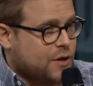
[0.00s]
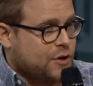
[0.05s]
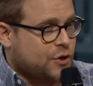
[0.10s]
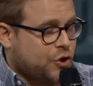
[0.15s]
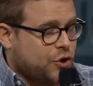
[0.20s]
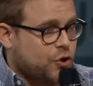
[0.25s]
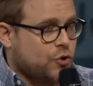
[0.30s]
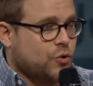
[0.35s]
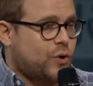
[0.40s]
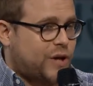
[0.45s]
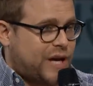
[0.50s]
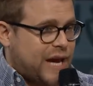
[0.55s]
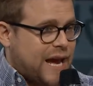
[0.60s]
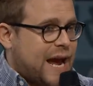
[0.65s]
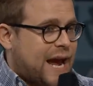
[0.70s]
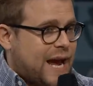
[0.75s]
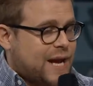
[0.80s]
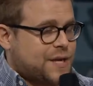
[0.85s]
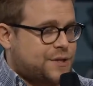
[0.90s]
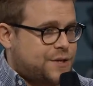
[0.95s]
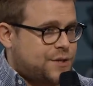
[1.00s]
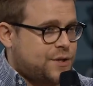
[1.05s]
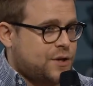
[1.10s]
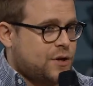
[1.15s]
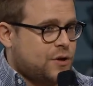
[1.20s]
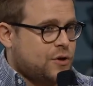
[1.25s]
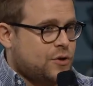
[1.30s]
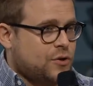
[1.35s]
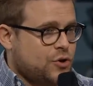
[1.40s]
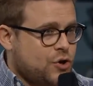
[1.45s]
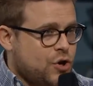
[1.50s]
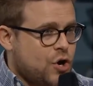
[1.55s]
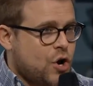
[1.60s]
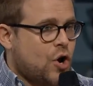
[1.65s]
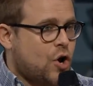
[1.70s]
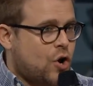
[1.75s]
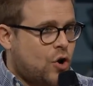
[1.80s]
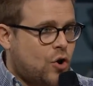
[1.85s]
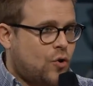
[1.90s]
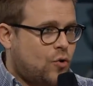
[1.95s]
You can't
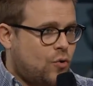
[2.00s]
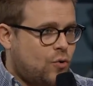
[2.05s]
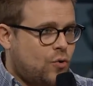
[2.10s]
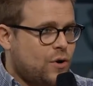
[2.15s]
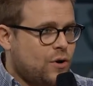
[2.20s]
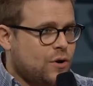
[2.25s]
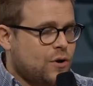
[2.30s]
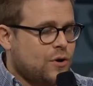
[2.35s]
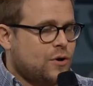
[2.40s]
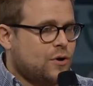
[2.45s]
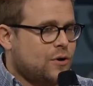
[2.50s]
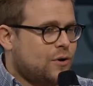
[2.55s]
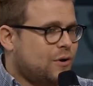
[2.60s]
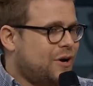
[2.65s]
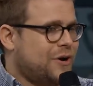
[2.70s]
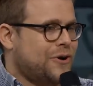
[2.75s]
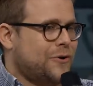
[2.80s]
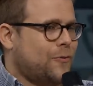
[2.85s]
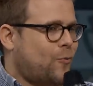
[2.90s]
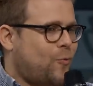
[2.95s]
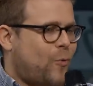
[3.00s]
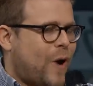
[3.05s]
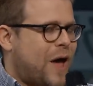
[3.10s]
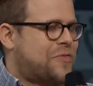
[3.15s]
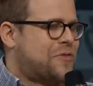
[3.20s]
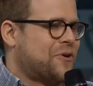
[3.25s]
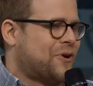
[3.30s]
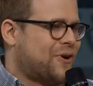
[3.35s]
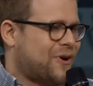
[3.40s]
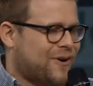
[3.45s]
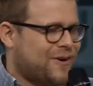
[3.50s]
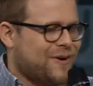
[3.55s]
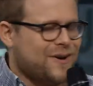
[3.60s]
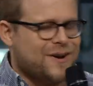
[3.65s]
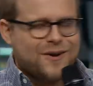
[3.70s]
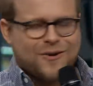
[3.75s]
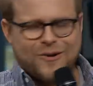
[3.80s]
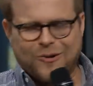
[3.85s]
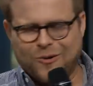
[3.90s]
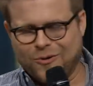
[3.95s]
know whether
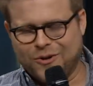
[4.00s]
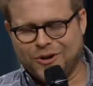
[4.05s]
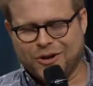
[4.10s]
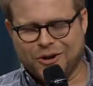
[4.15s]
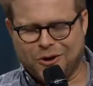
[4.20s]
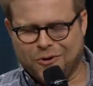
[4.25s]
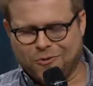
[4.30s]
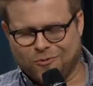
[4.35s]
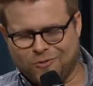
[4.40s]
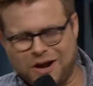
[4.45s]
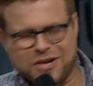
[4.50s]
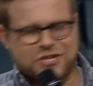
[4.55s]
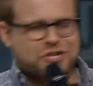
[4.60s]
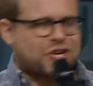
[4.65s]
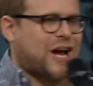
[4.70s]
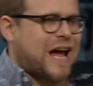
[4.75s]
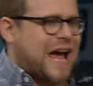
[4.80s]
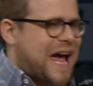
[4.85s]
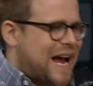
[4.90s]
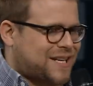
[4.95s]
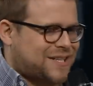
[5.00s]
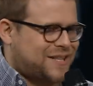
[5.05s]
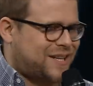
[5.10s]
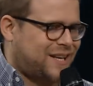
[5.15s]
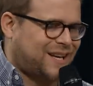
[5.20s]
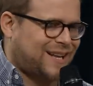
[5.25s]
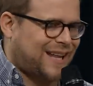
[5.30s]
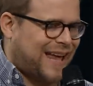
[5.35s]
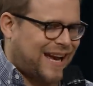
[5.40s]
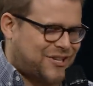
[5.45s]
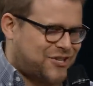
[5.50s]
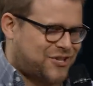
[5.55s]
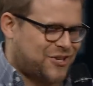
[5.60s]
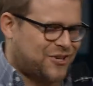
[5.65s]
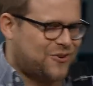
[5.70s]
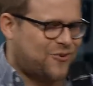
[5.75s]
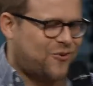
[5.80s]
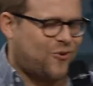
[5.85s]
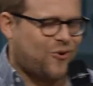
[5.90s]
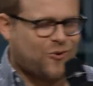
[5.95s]
you know Russia hacked the
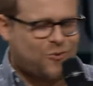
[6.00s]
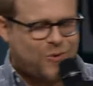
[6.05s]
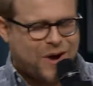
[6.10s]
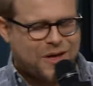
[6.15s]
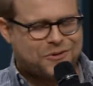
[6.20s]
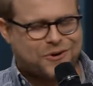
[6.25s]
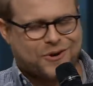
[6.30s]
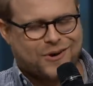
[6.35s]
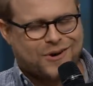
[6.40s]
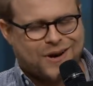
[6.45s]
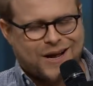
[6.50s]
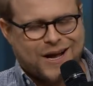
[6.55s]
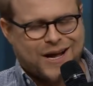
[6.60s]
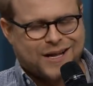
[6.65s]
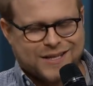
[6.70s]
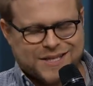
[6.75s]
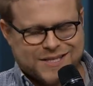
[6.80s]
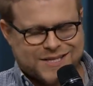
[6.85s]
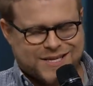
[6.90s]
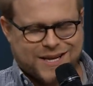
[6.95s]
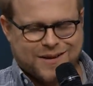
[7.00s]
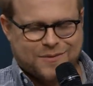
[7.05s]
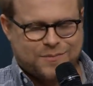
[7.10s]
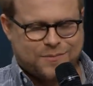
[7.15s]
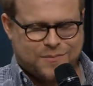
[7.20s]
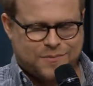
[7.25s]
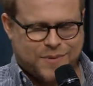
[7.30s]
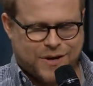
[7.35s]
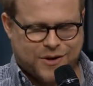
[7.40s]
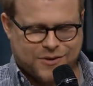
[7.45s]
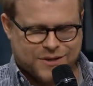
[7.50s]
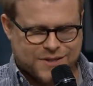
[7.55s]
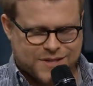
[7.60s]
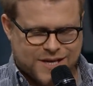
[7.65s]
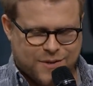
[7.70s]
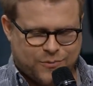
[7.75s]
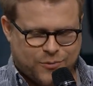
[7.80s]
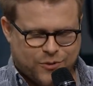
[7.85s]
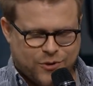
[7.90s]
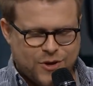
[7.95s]
election or whether uh, let's take a better
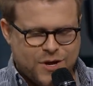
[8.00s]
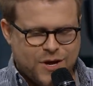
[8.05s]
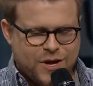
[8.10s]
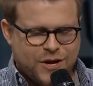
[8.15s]
example.